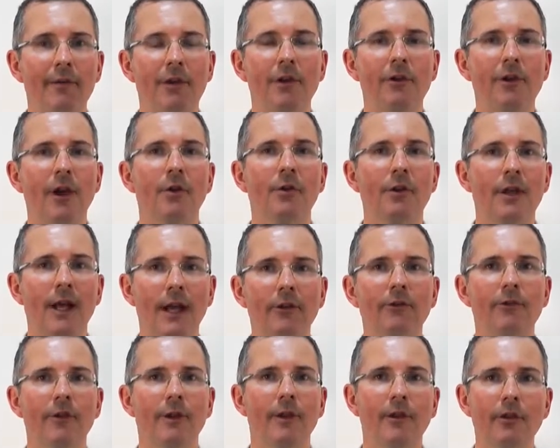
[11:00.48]
having to go to the
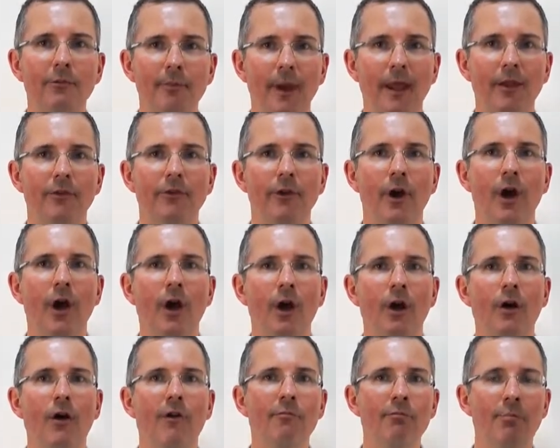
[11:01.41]
hassle and expense
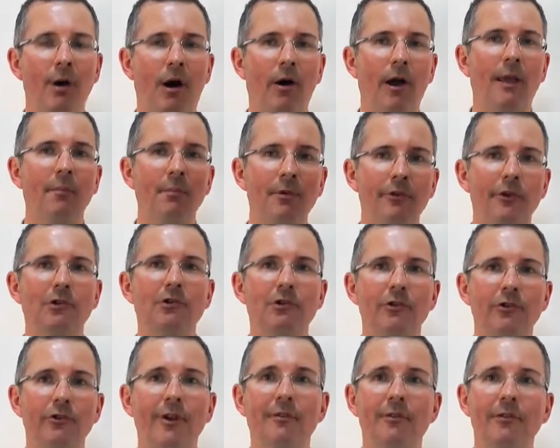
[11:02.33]
of buying
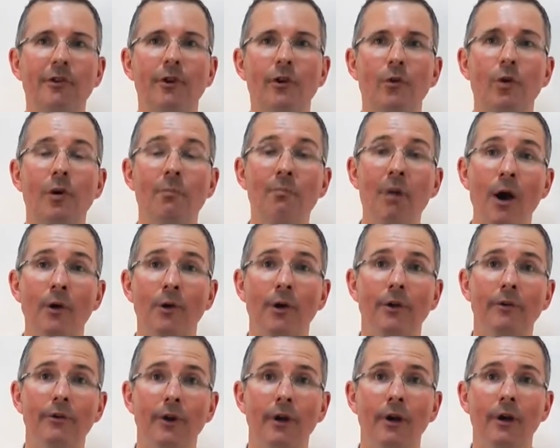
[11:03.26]
positions in every single
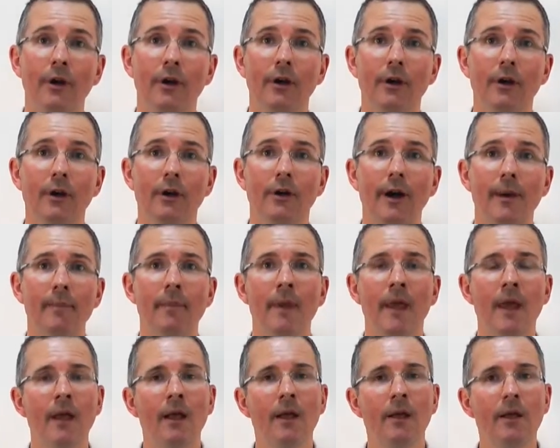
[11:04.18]
component. All right?
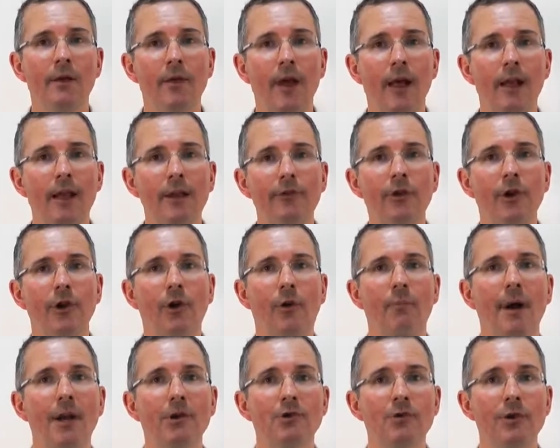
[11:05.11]
They're listed
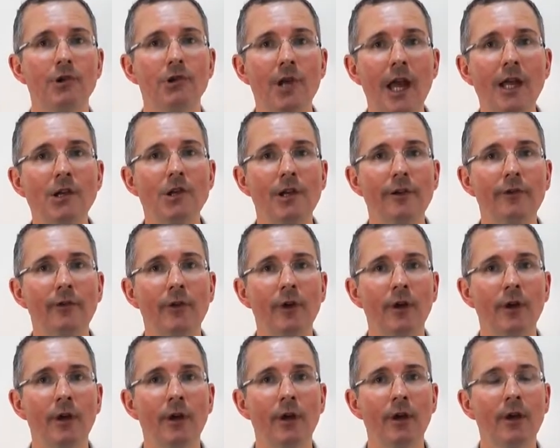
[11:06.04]
on major exchanges.
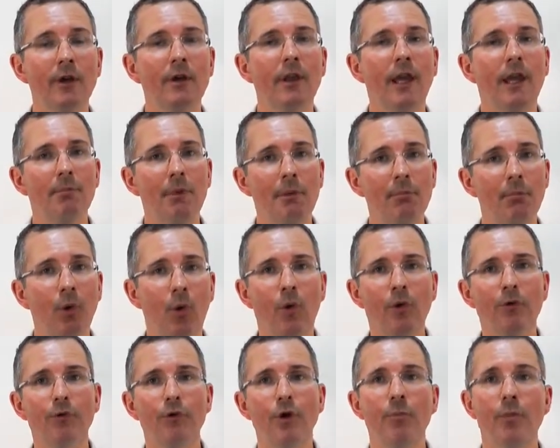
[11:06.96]
They can be
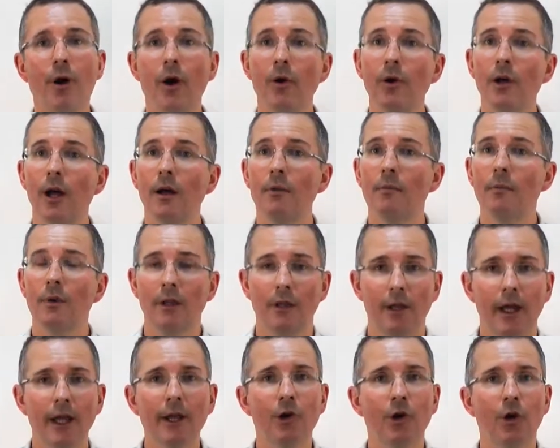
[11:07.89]
bought through a broker
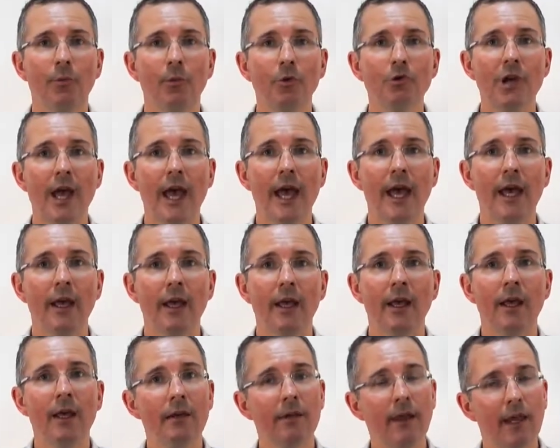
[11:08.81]
like a normal share.
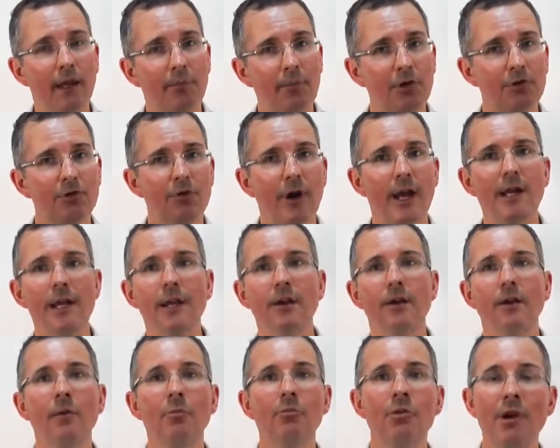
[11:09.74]
They can be
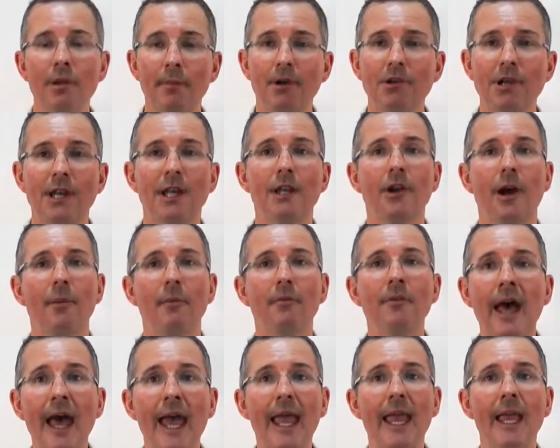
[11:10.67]
traded pretty much any time
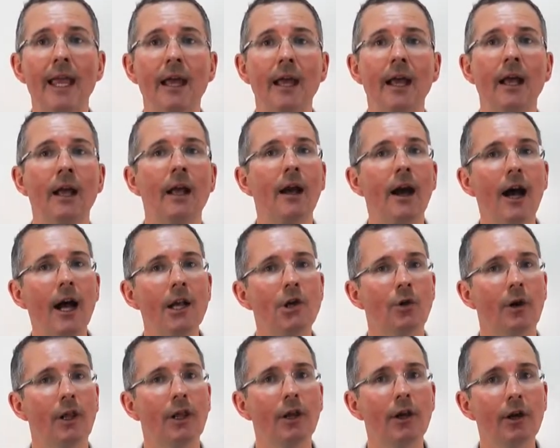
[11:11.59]
of day,
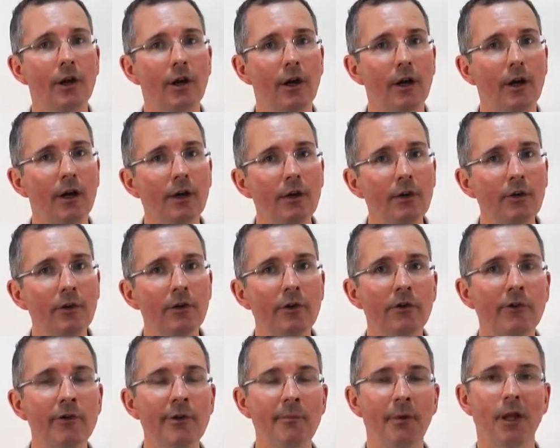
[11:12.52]
and you'll incur
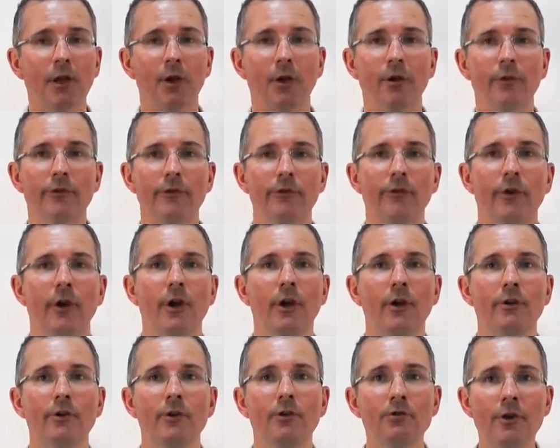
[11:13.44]
similar costs
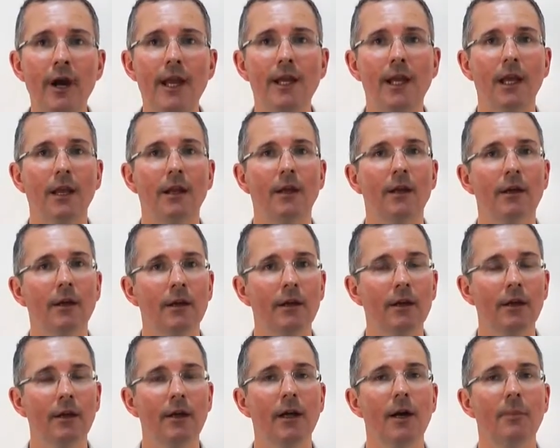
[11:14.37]
to trading
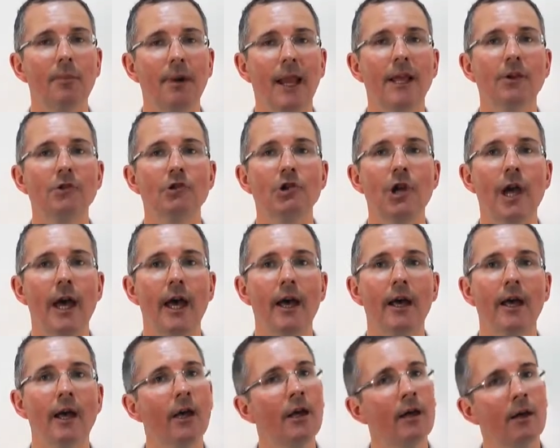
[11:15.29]
a plain
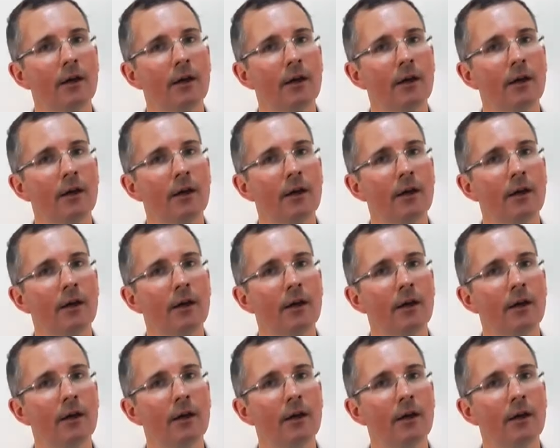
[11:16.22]
share,